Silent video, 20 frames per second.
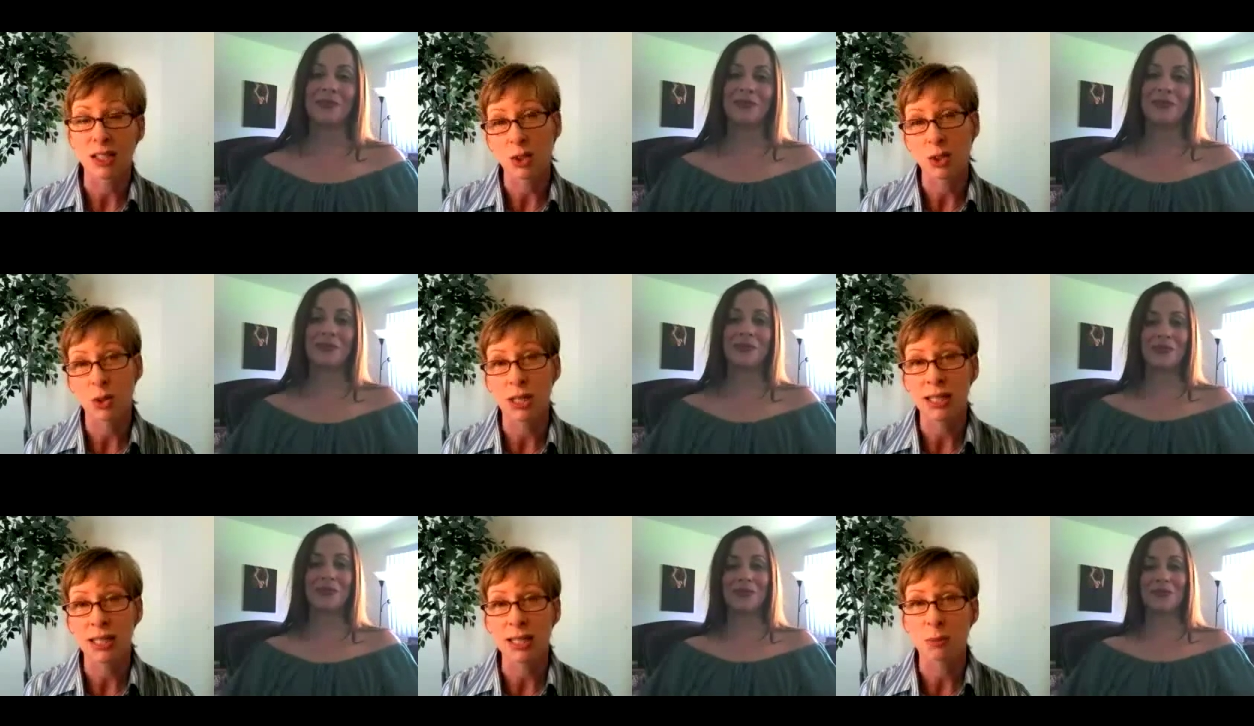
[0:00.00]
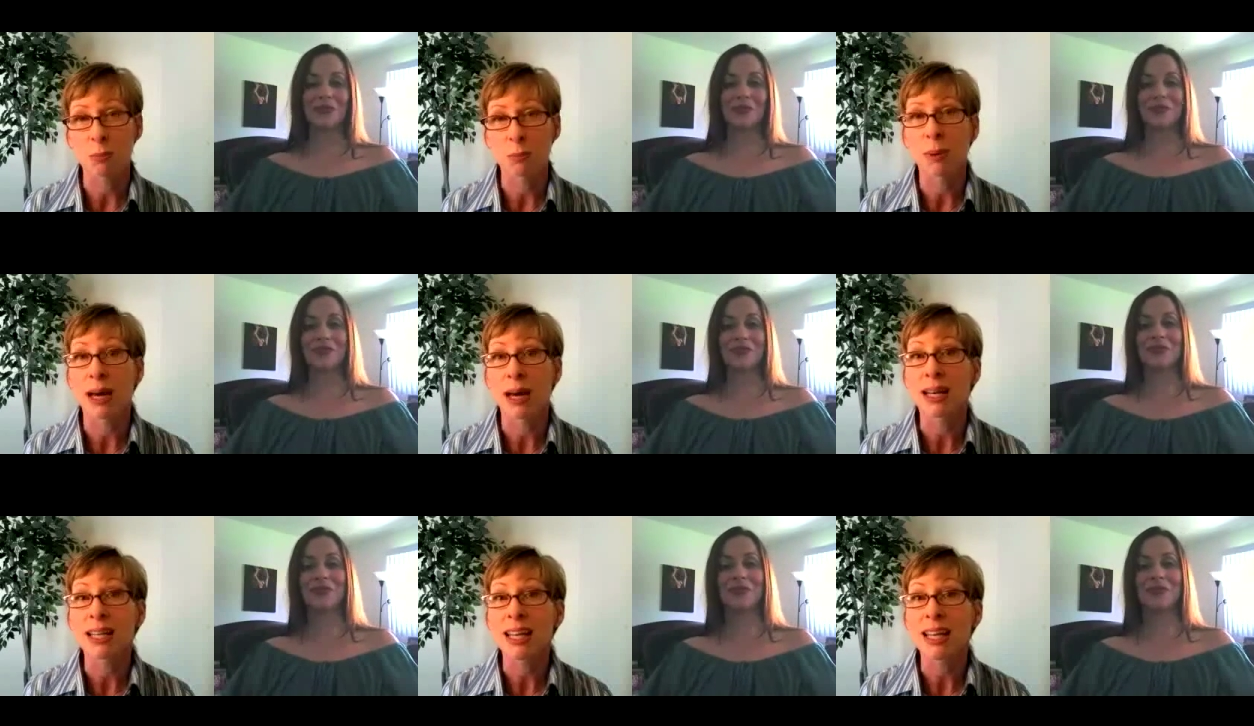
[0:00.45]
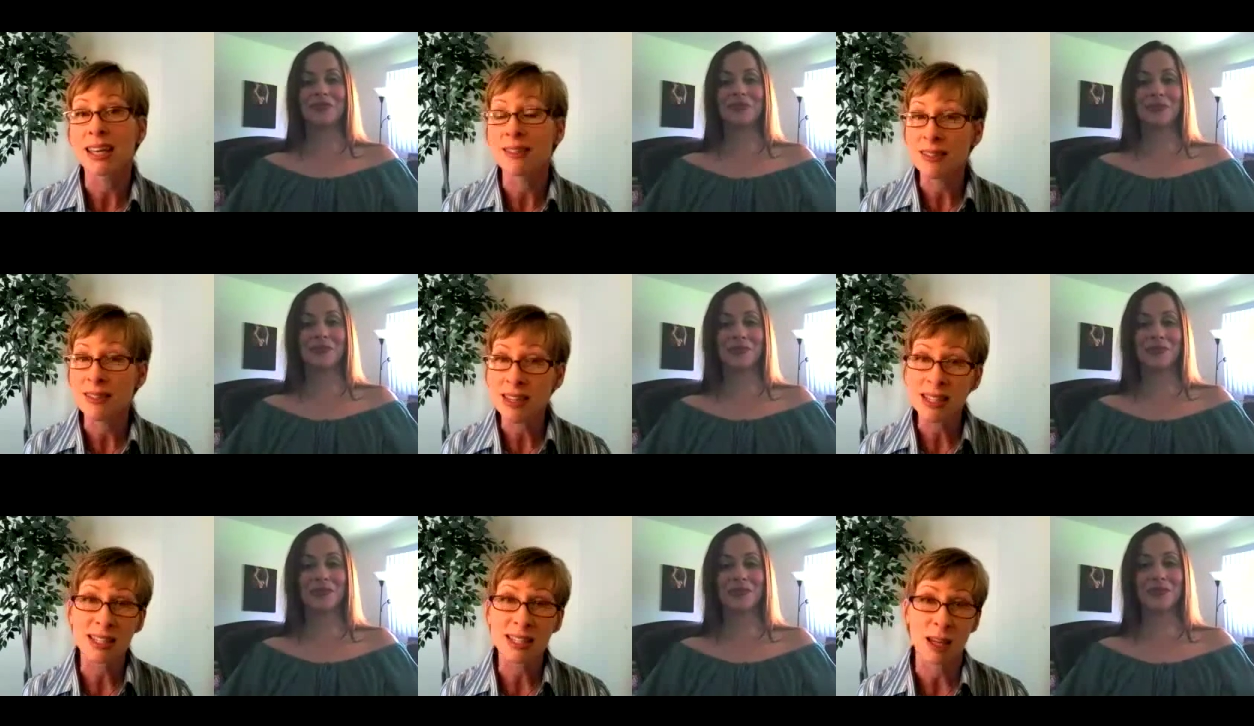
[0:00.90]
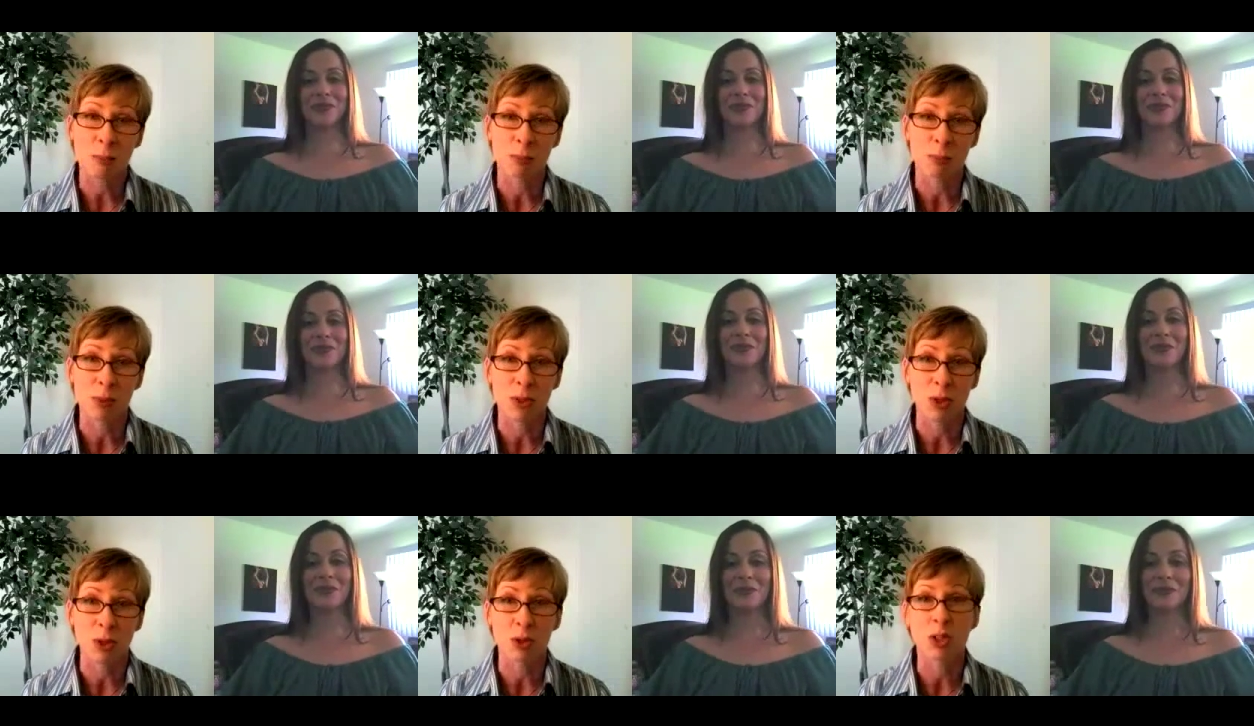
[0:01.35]
Speaker 1: tricks, but in this
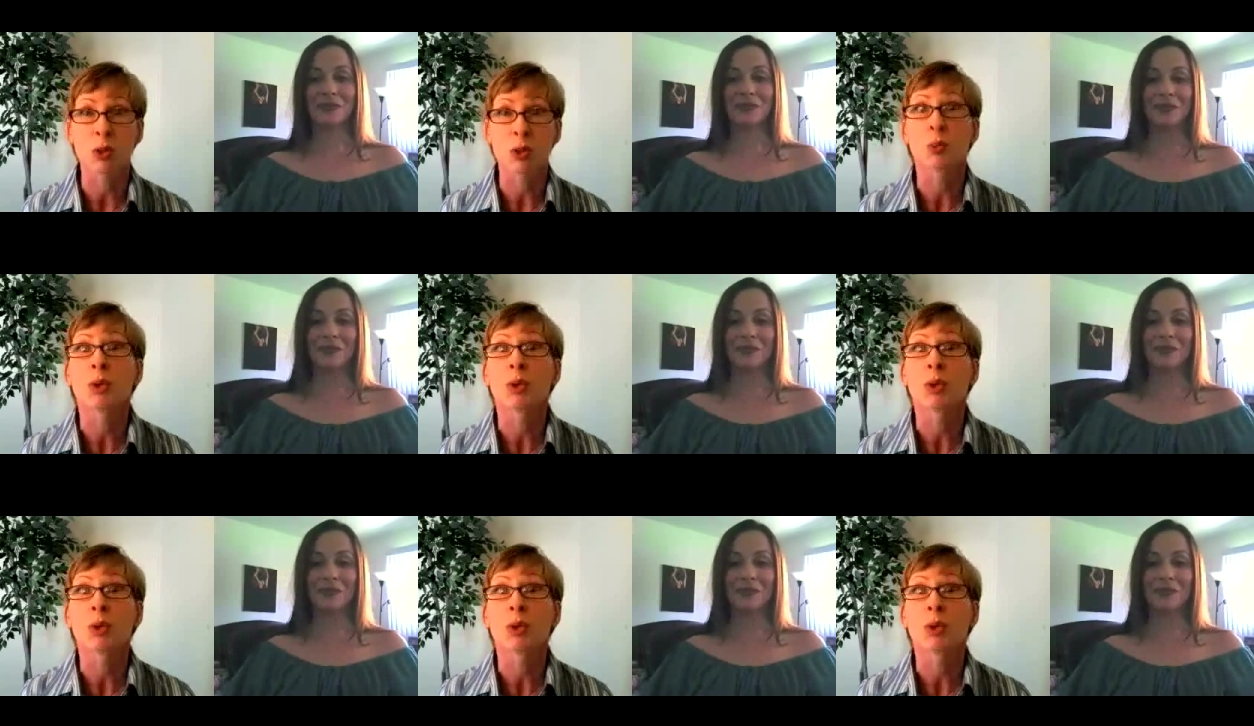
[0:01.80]
episode, so